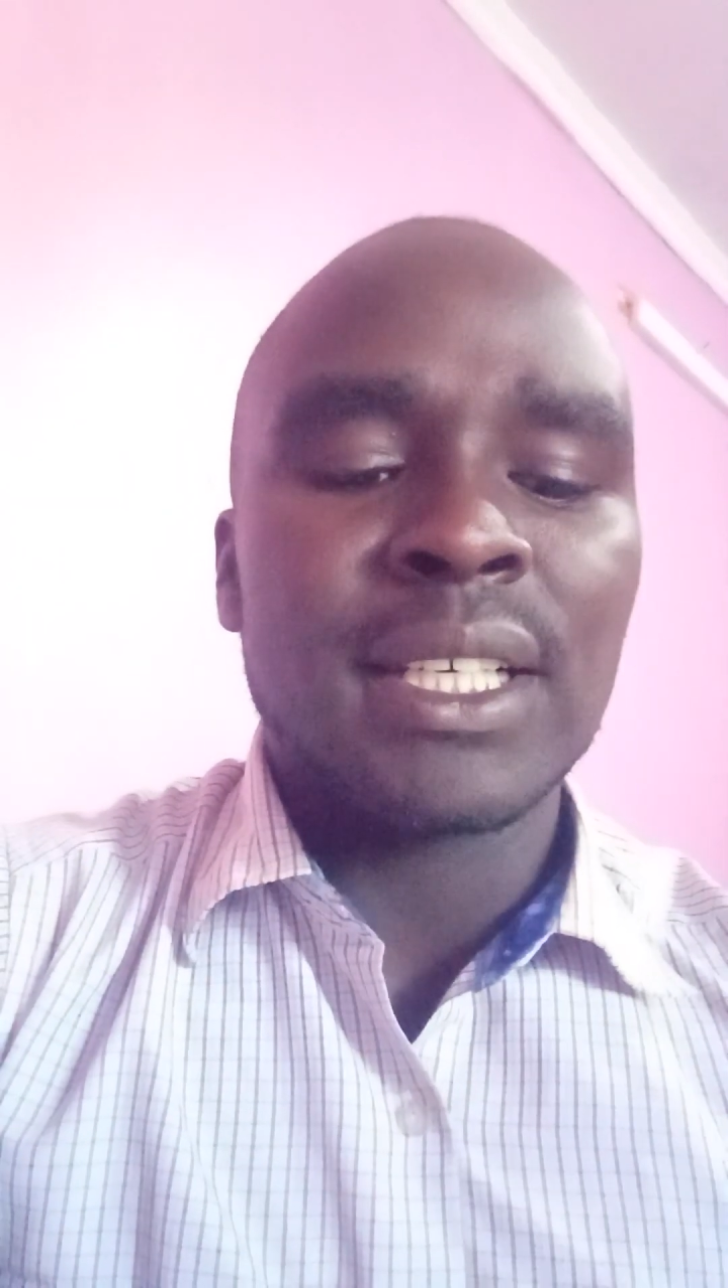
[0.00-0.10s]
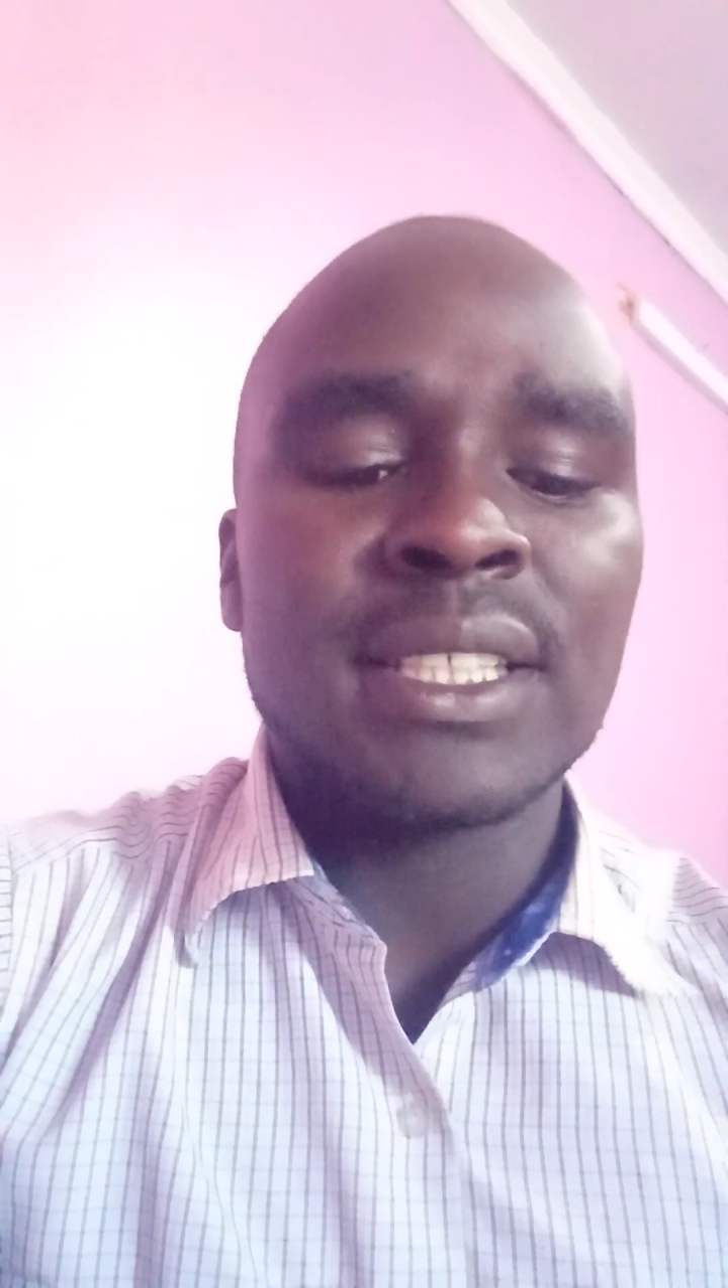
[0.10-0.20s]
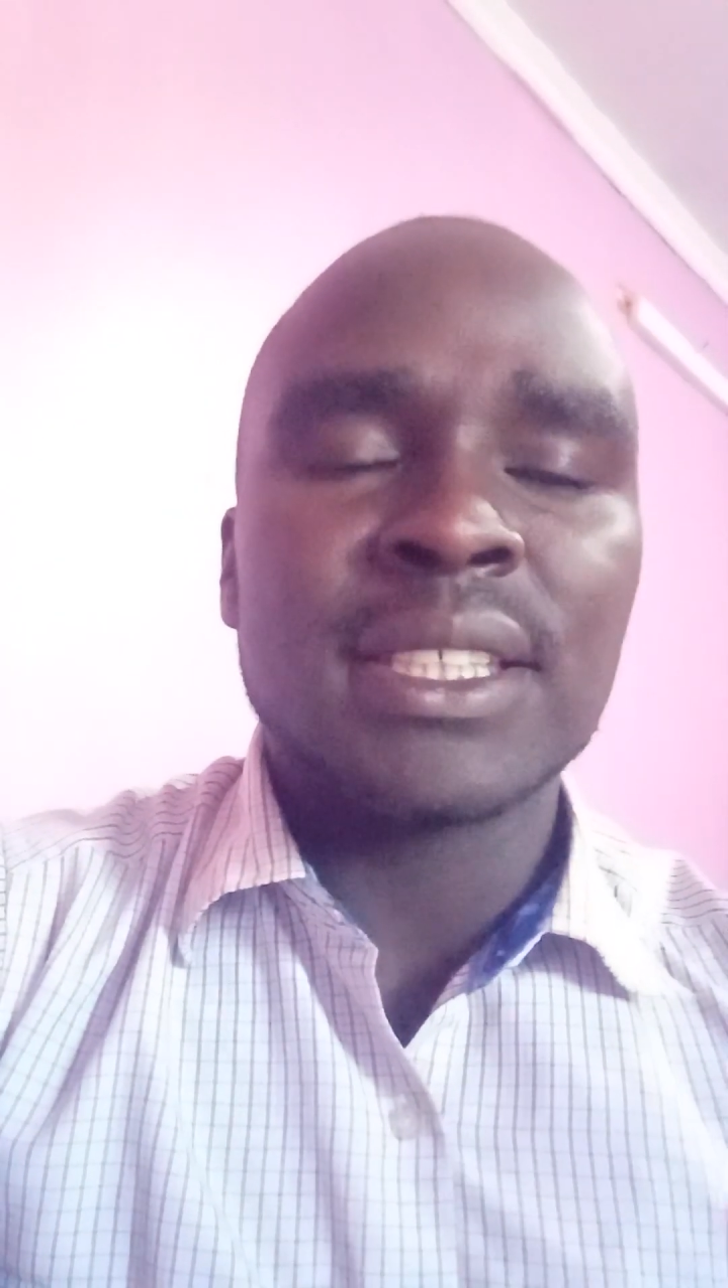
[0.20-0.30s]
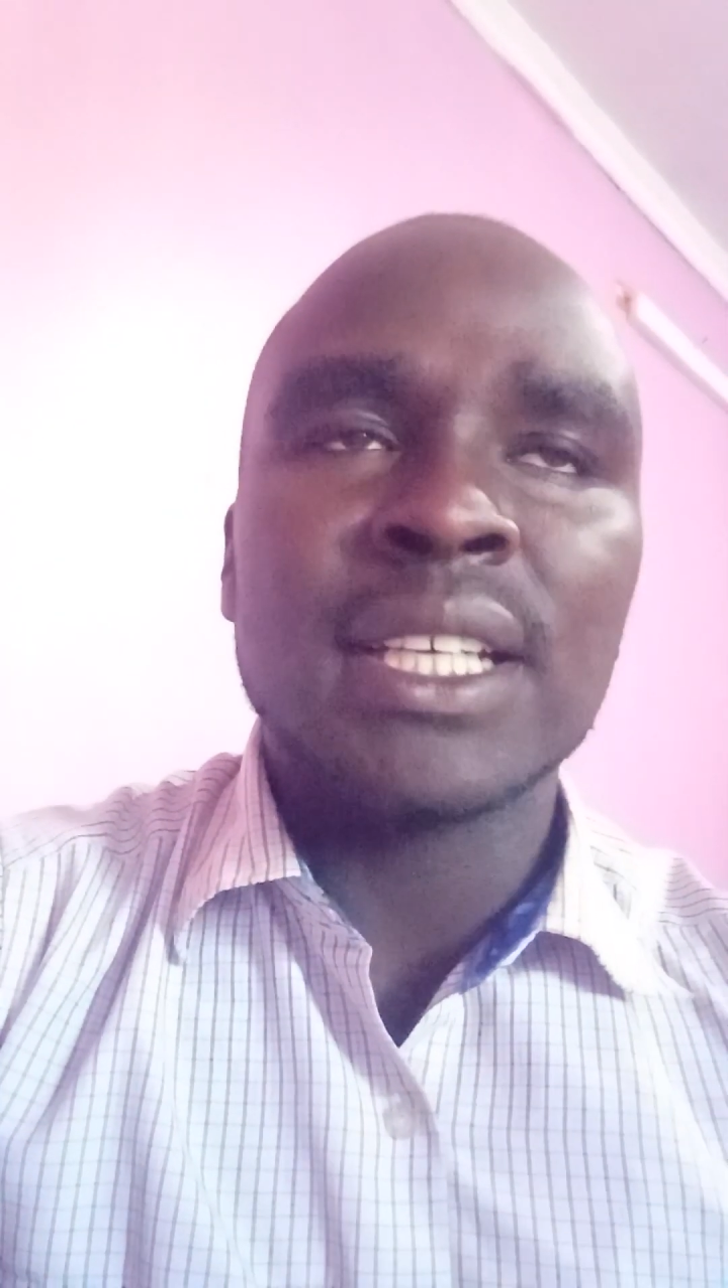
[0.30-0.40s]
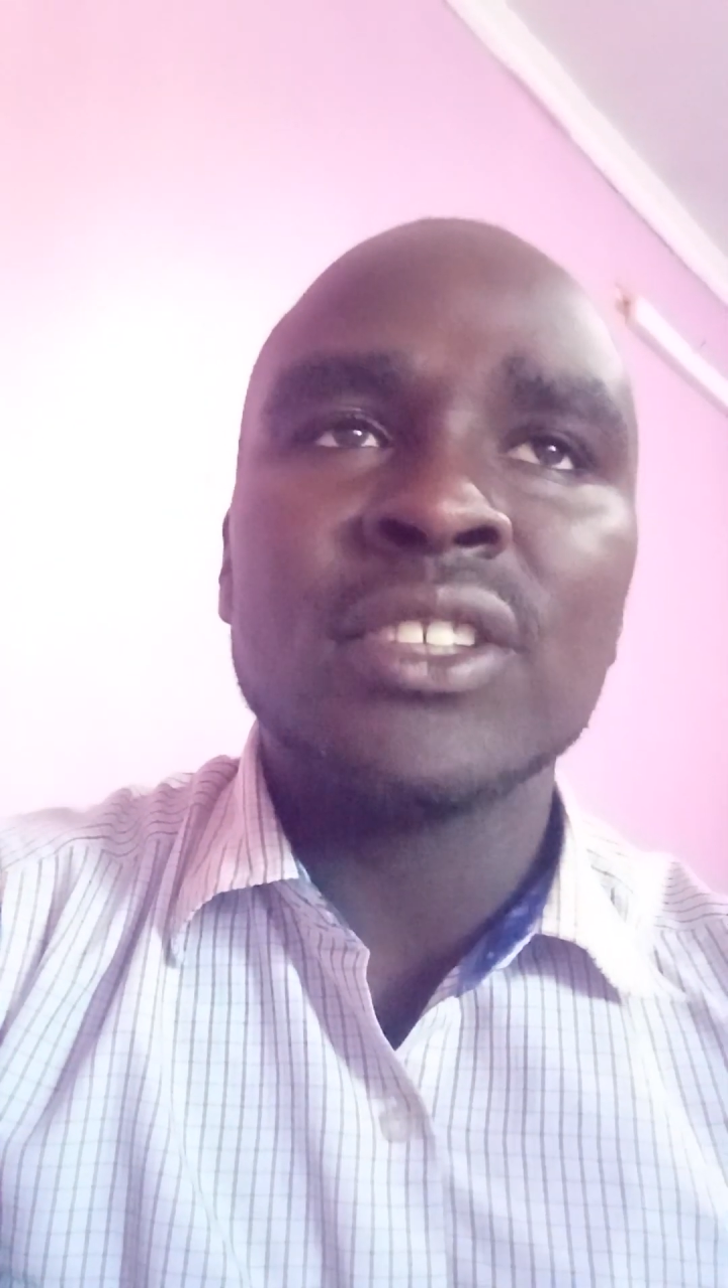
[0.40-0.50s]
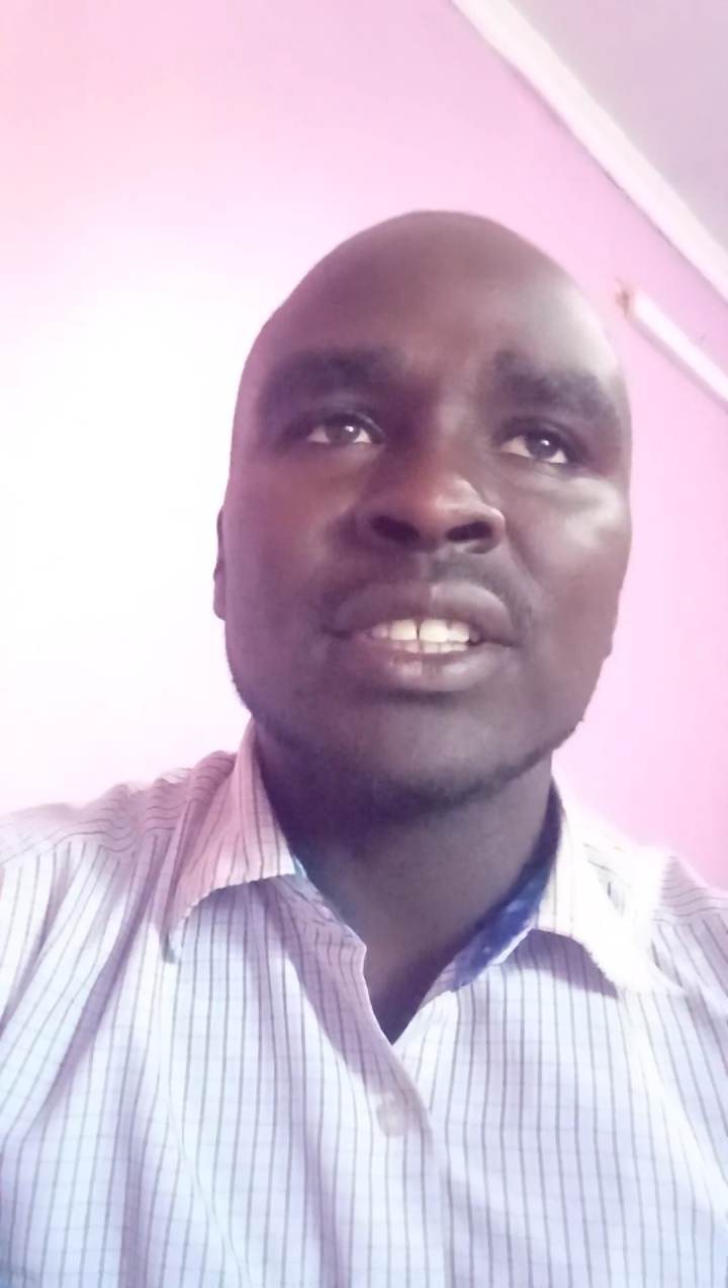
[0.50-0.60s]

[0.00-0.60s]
design